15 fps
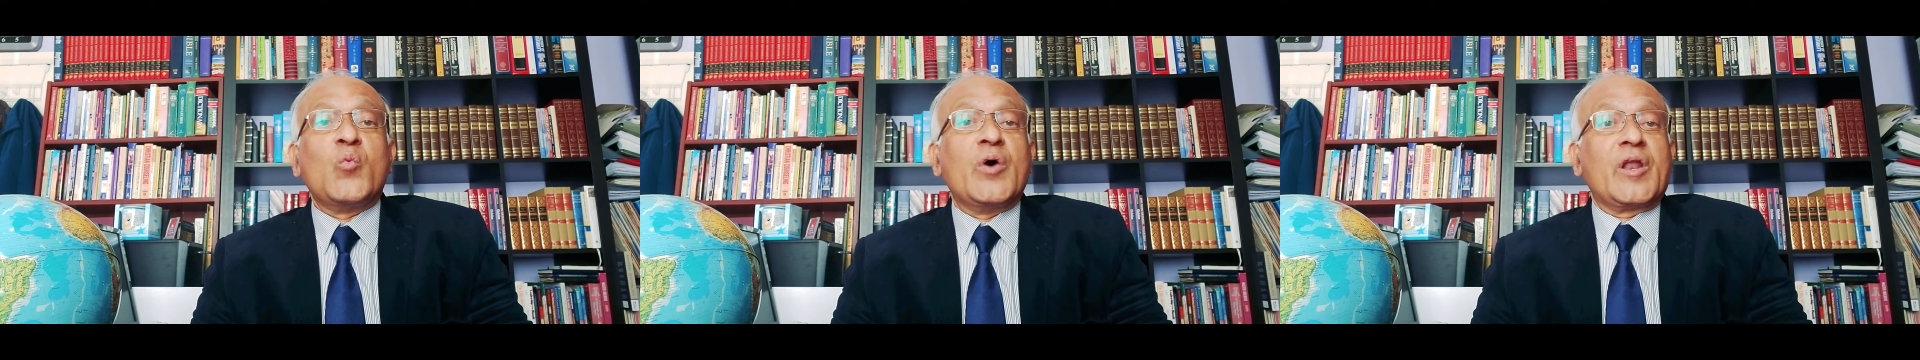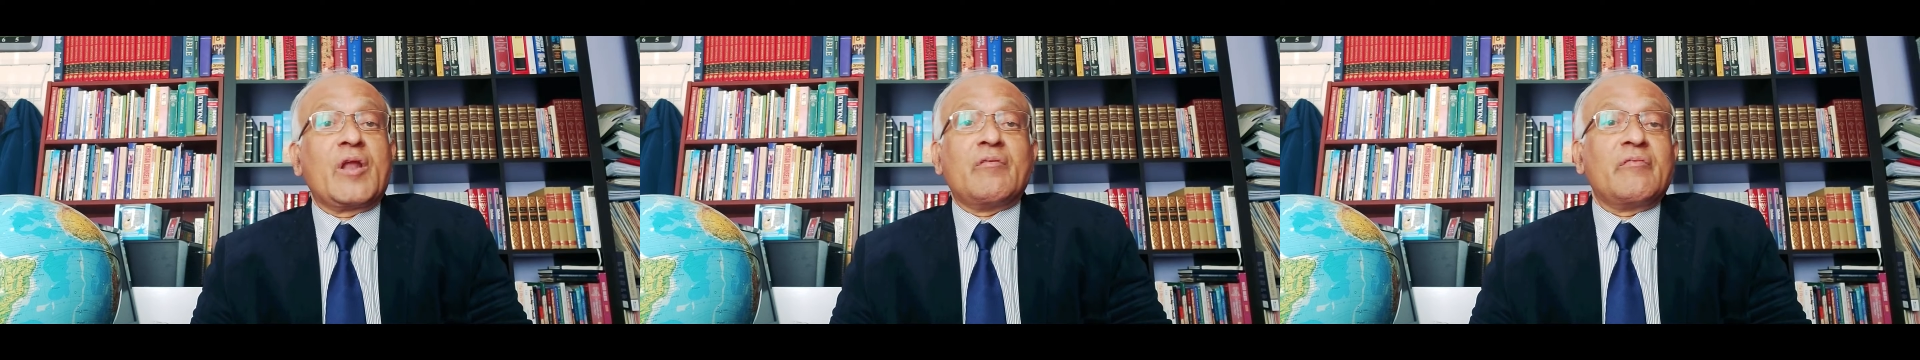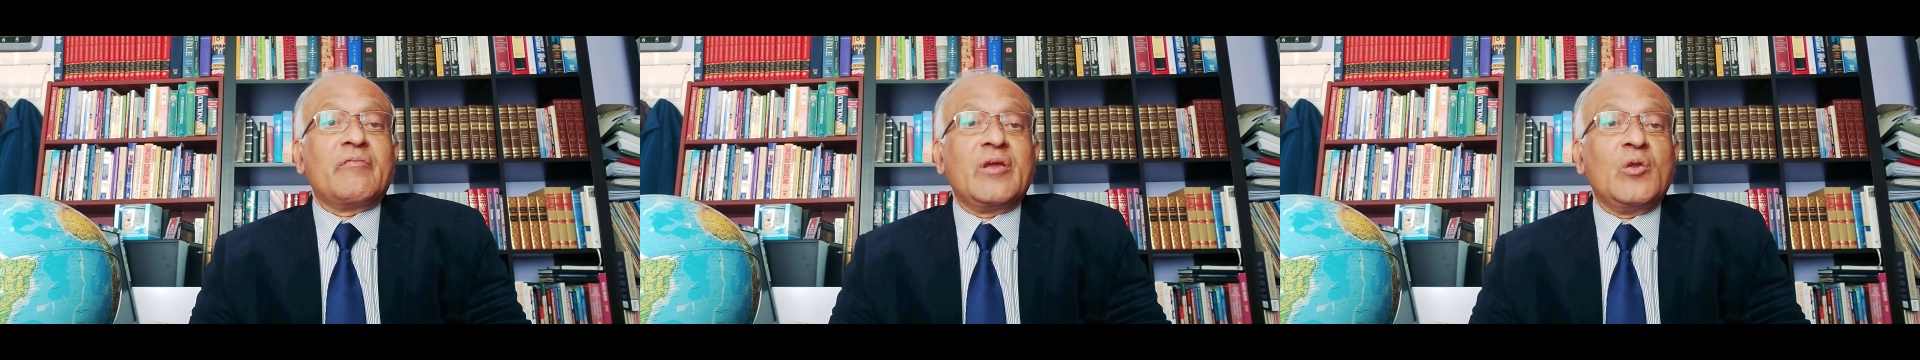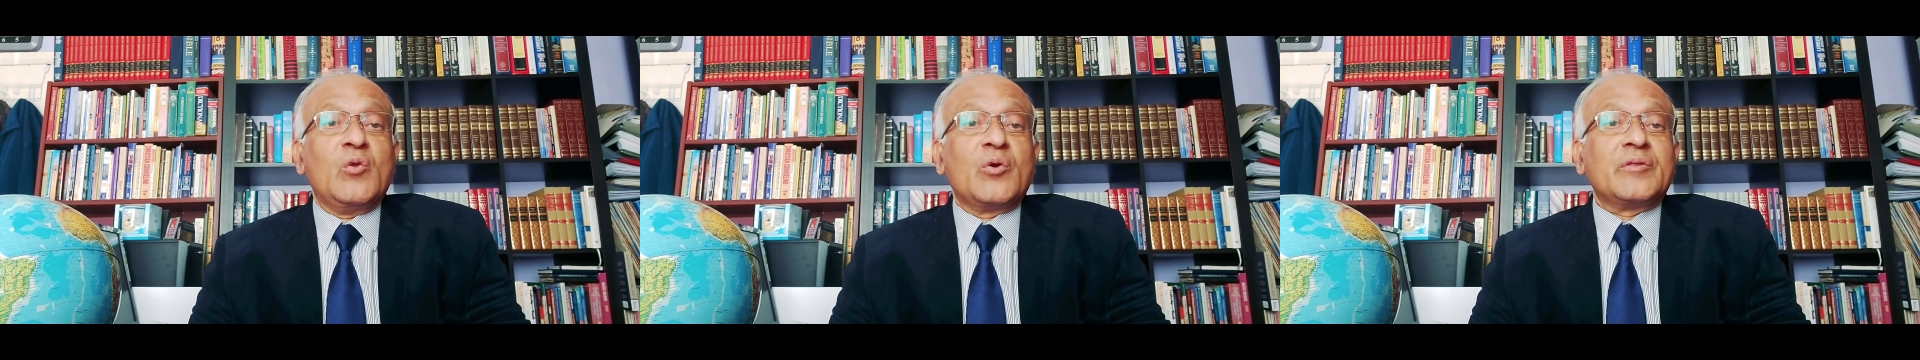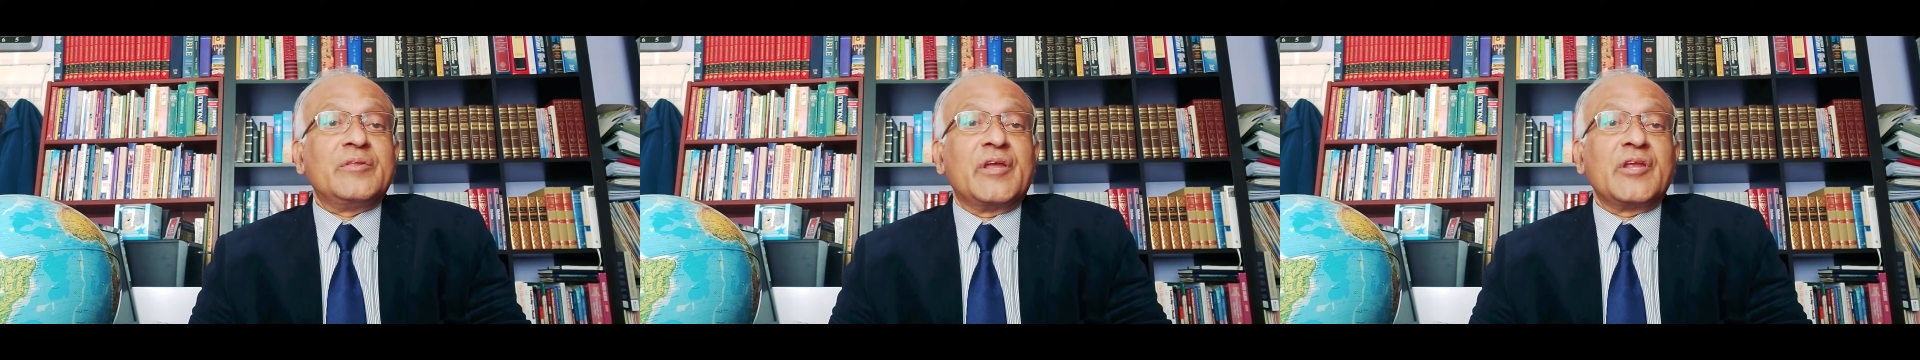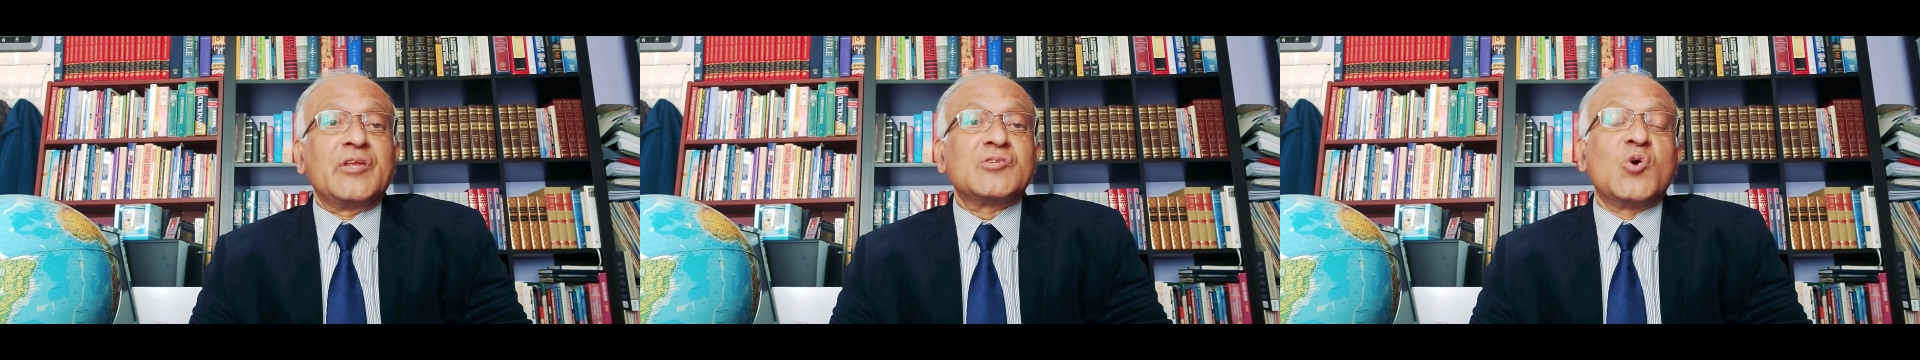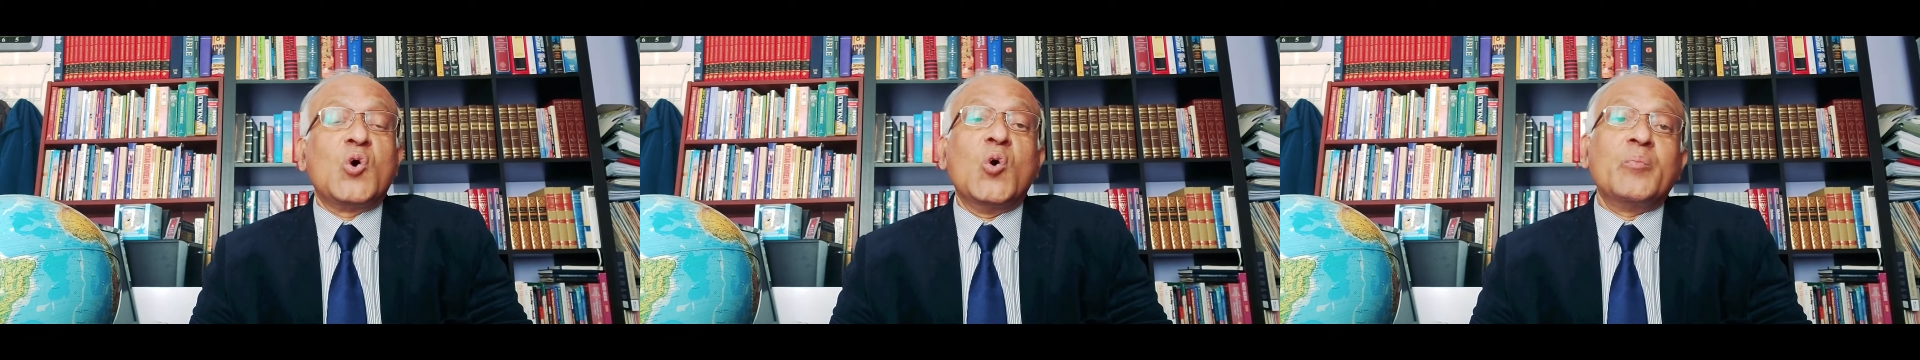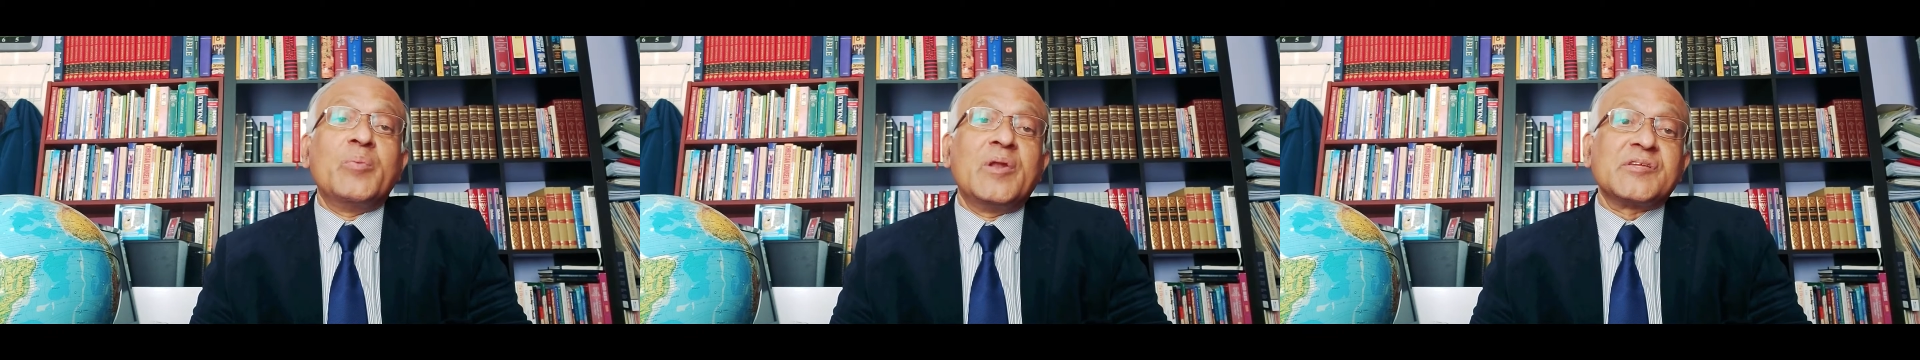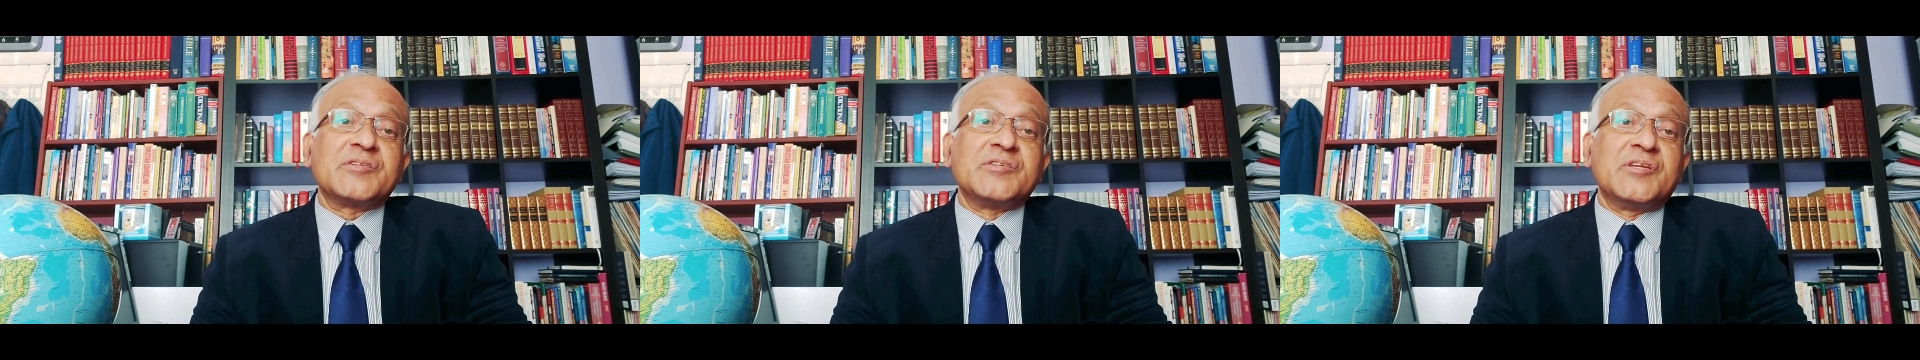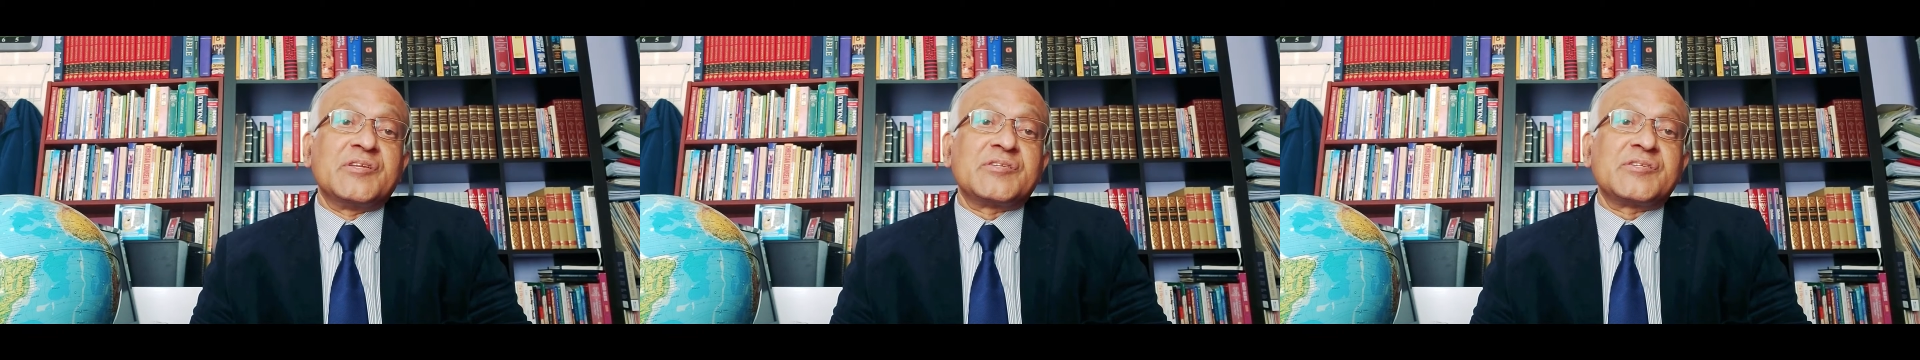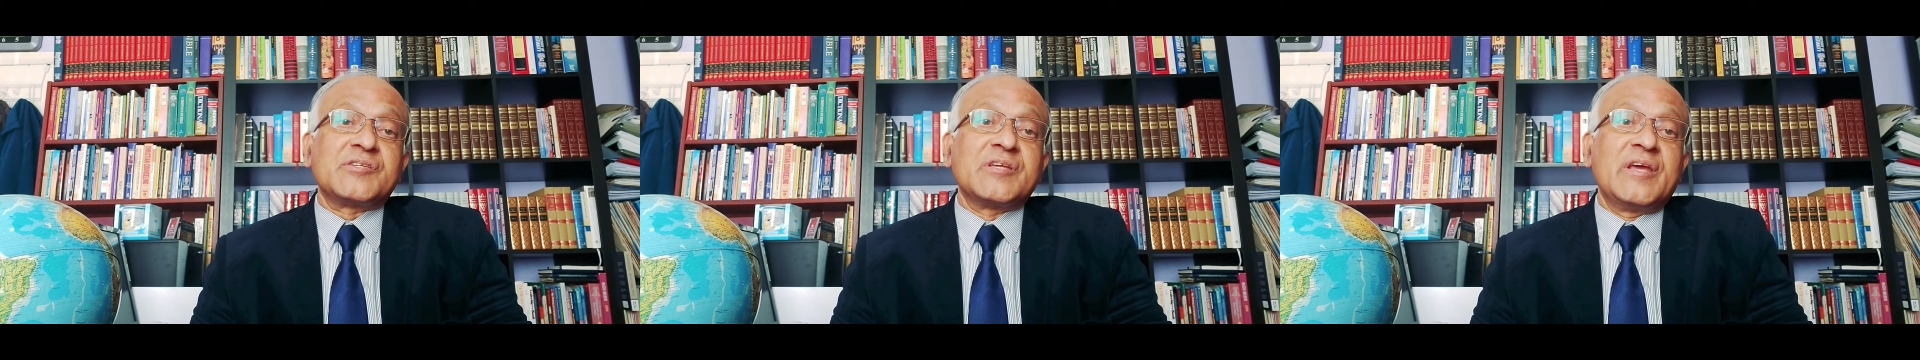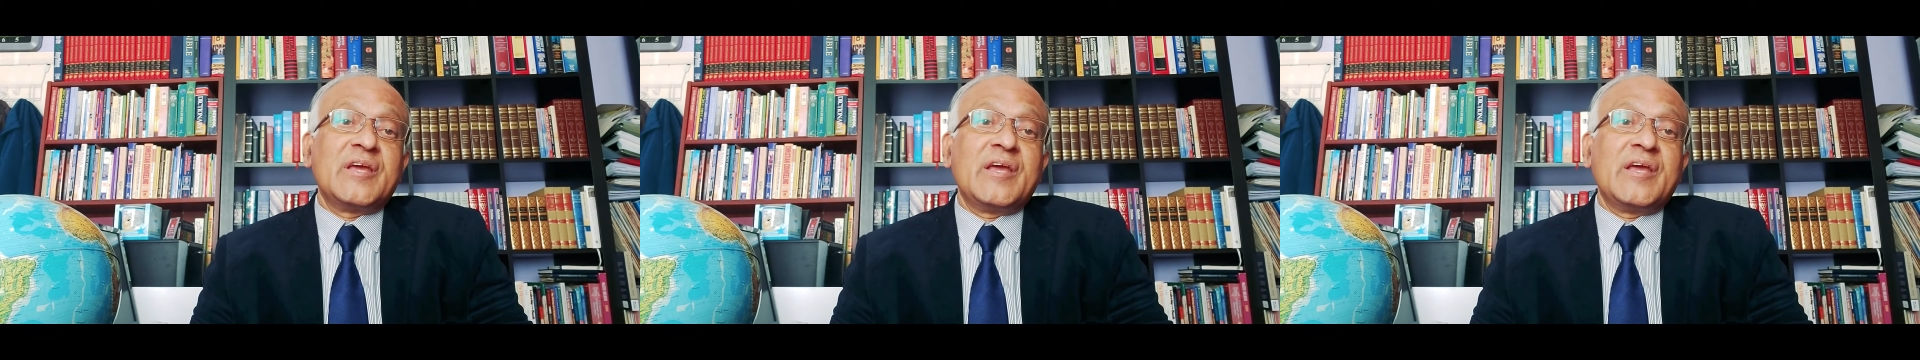wherever we look, there is hopelessness